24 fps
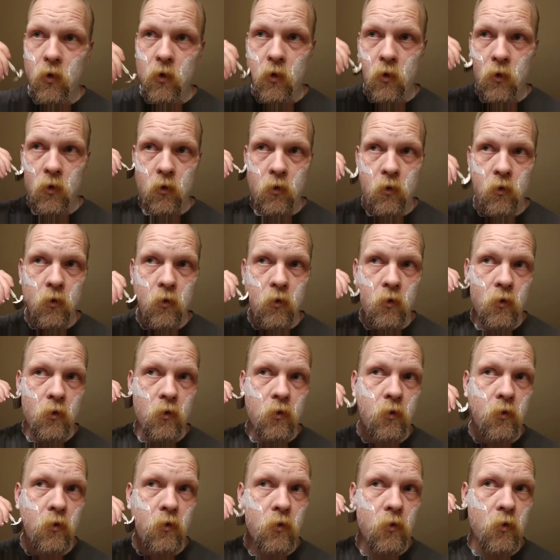And
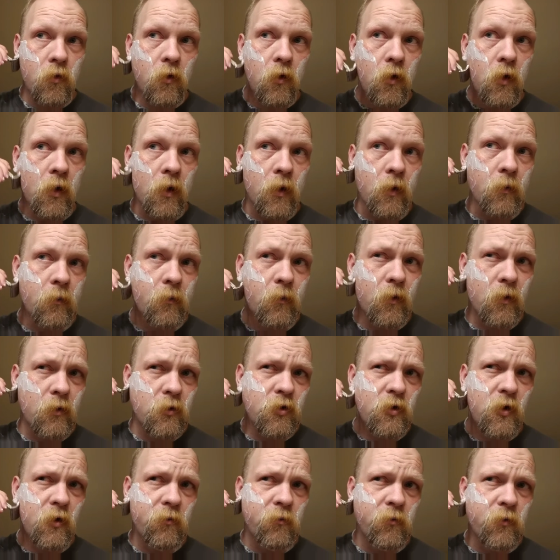yeah, that
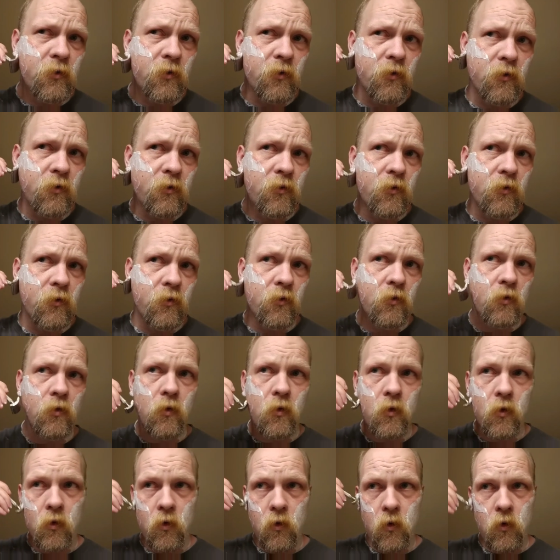shave was,
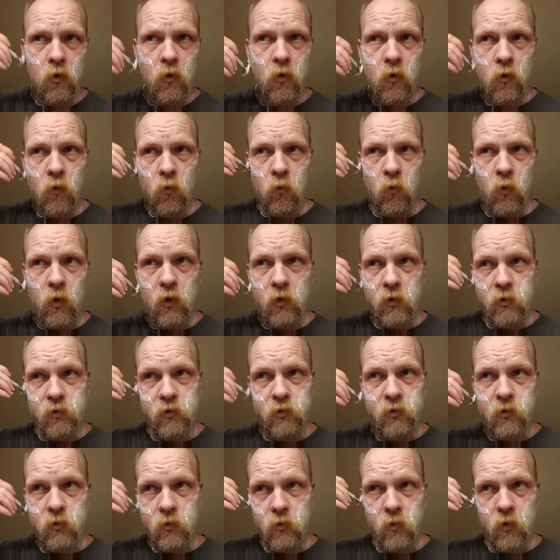
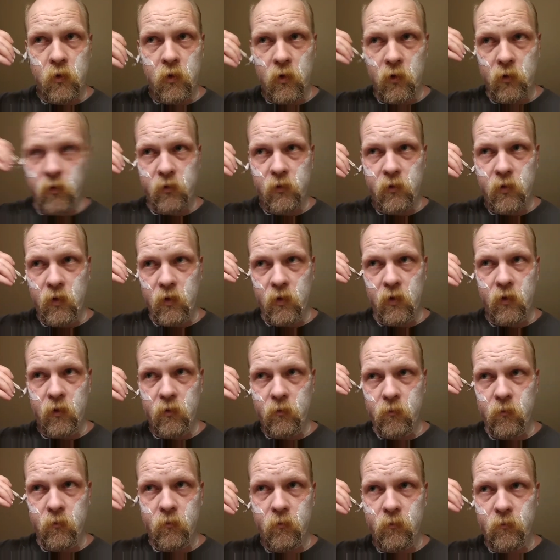whilst, you know, I was kind
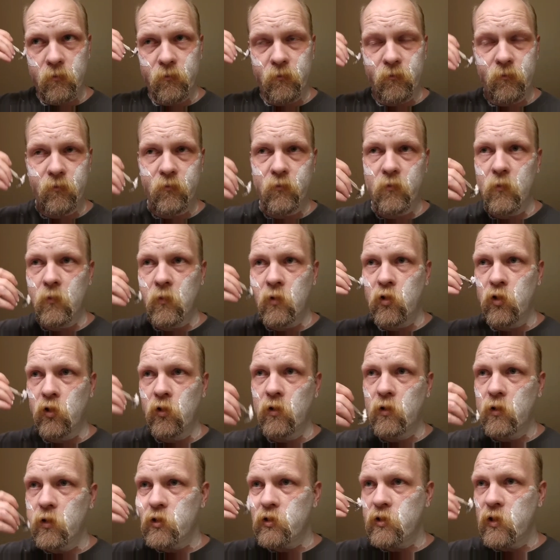of,
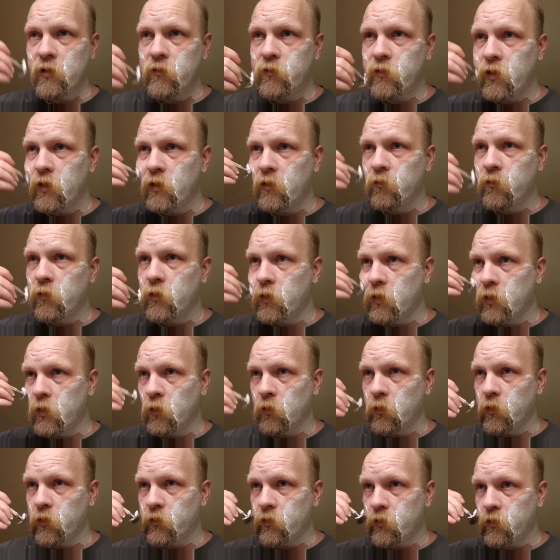during the shave, I didn't really
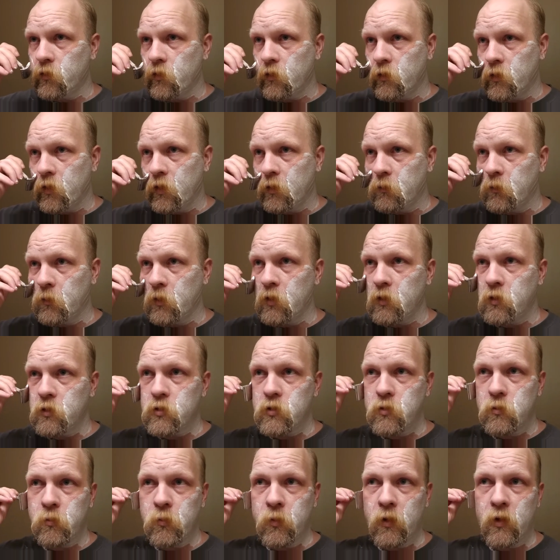notice that
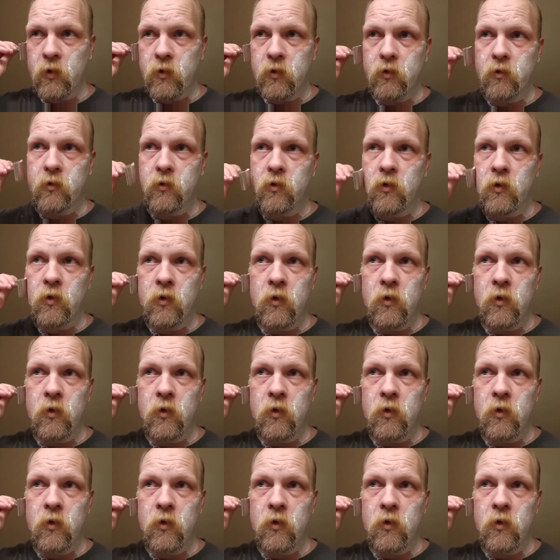much, but